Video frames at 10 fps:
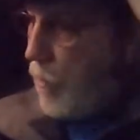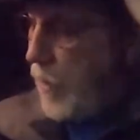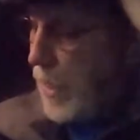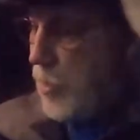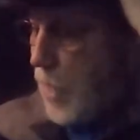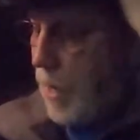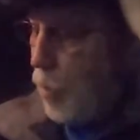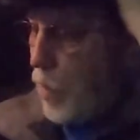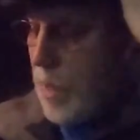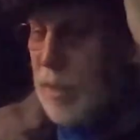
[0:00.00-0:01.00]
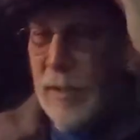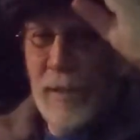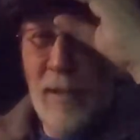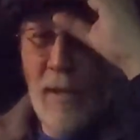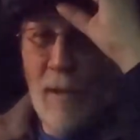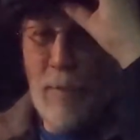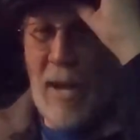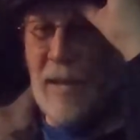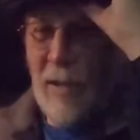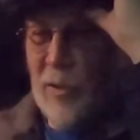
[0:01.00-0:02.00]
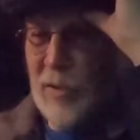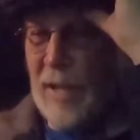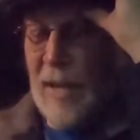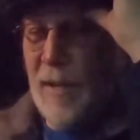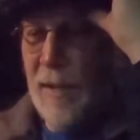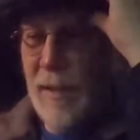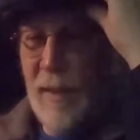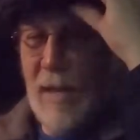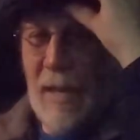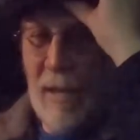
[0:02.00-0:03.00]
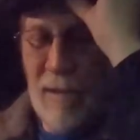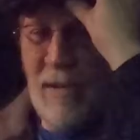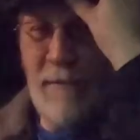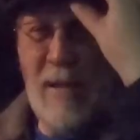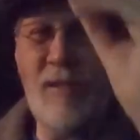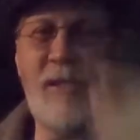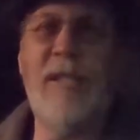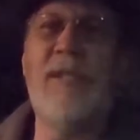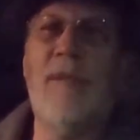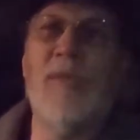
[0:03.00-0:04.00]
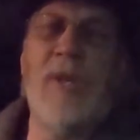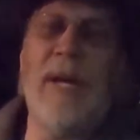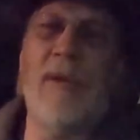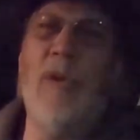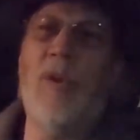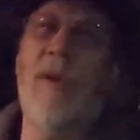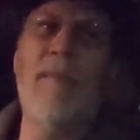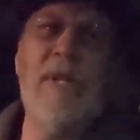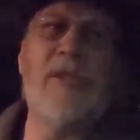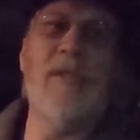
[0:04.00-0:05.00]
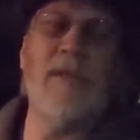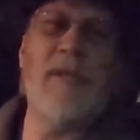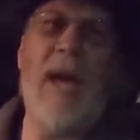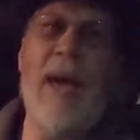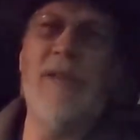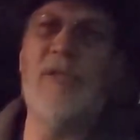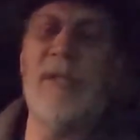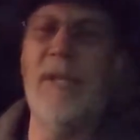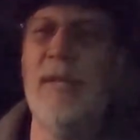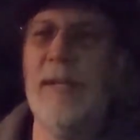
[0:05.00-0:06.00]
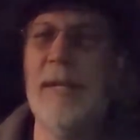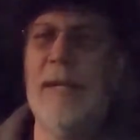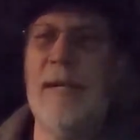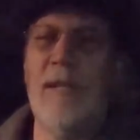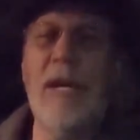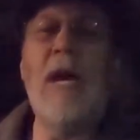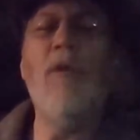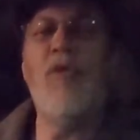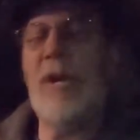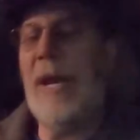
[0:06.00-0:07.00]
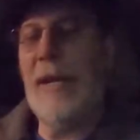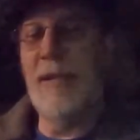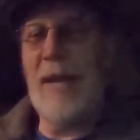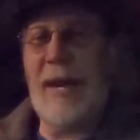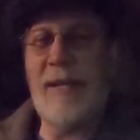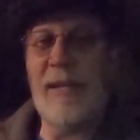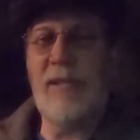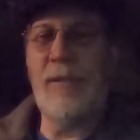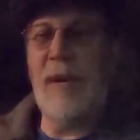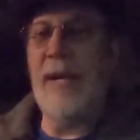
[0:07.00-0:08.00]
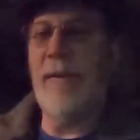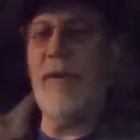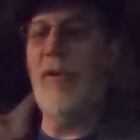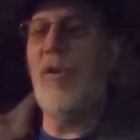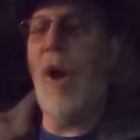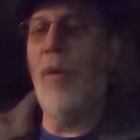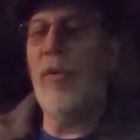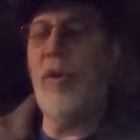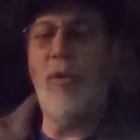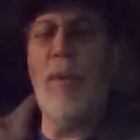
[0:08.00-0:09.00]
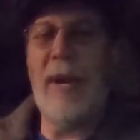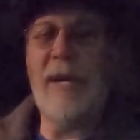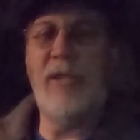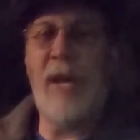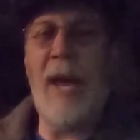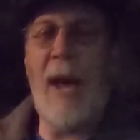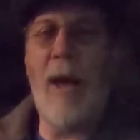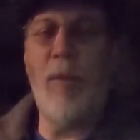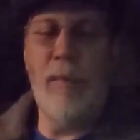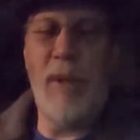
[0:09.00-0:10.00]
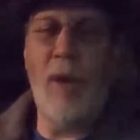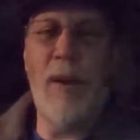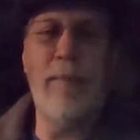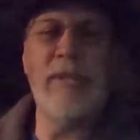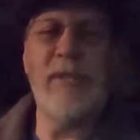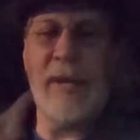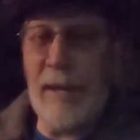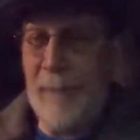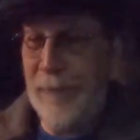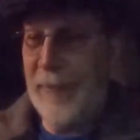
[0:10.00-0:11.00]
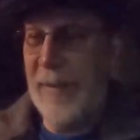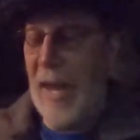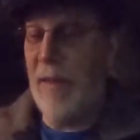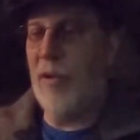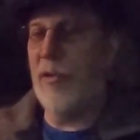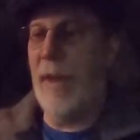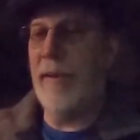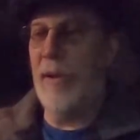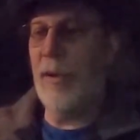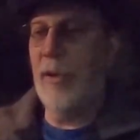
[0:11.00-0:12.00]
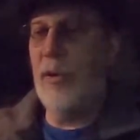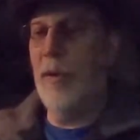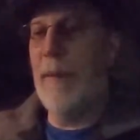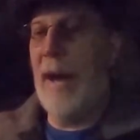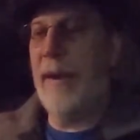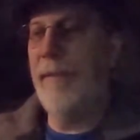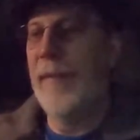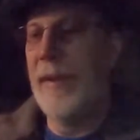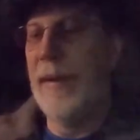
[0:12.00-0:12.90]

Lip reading: over the entire world by using the defense systems like nuclear missiles as negotiating tactics, right? If you don't do what I say, I will blow up a city. And there's nothing you can do about it.